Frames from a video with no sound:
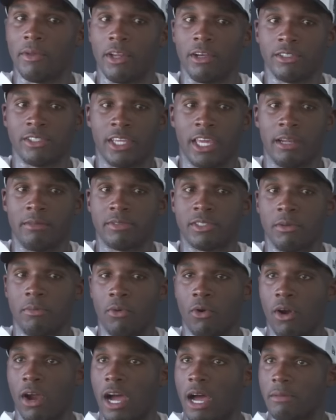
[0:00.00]
You know, let's get him some
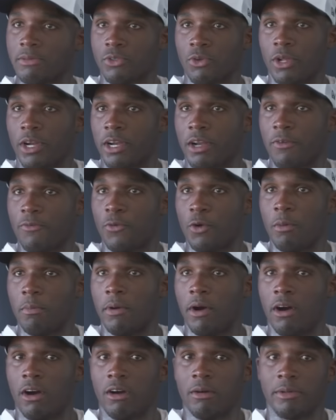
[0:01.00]
more ops running the
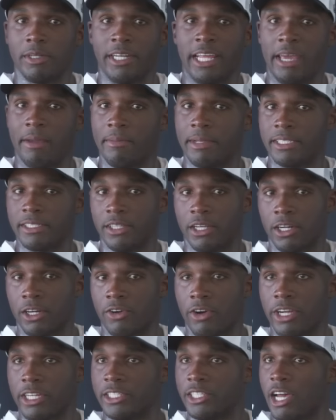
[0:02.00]
football. But Damian's done a
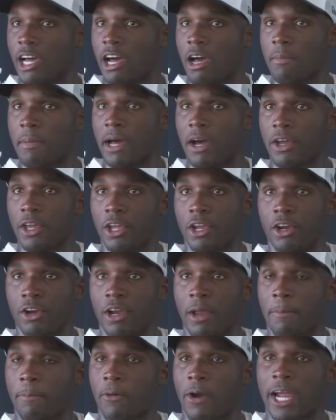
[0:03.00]
great job out here
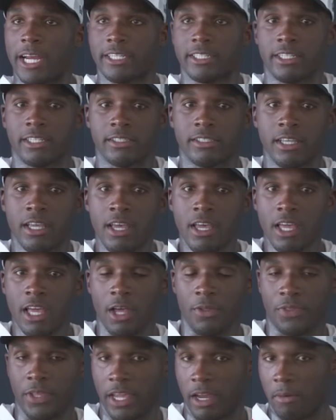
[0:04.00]
at practice. I
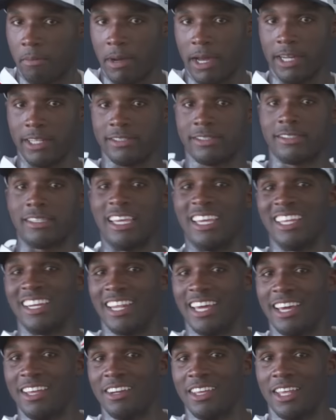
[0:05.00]
don't think everybody's seen
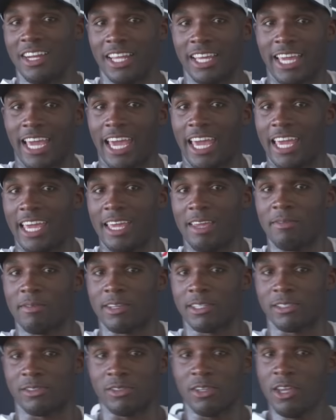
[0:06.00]
that in the game
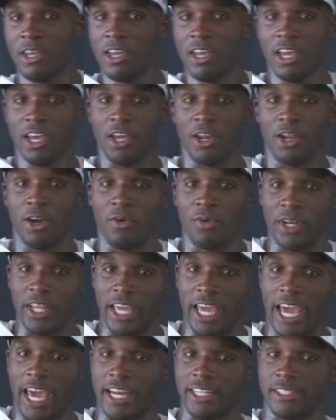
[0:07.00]
because, you know, when he
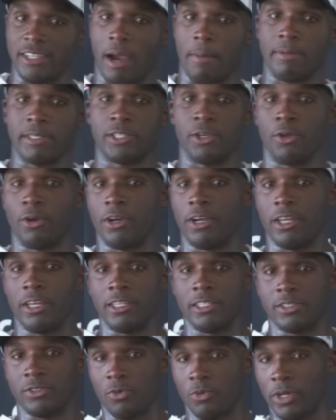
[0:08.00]
had his
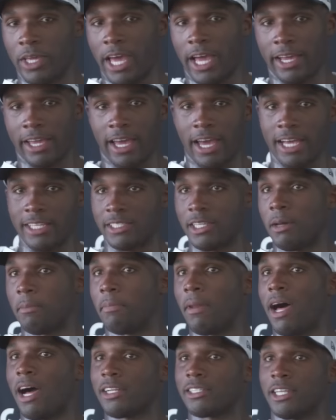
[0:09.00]
opportunities, we got guys
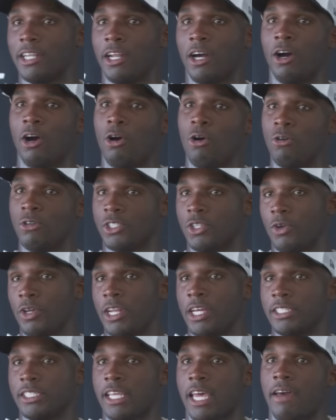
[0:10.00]
unblocked in the hole, so he
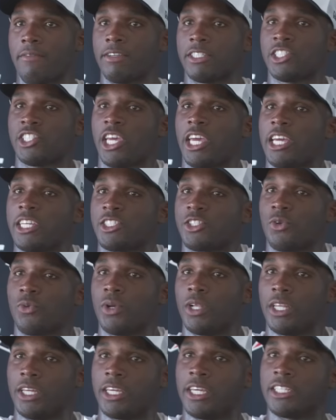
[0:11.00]
doesn't have a chance to
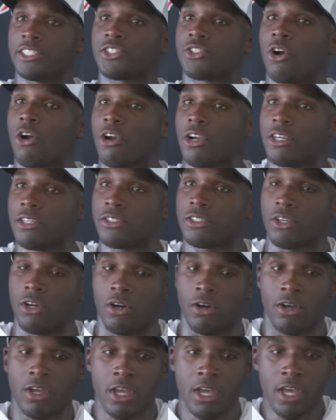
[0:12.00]
really get started. So,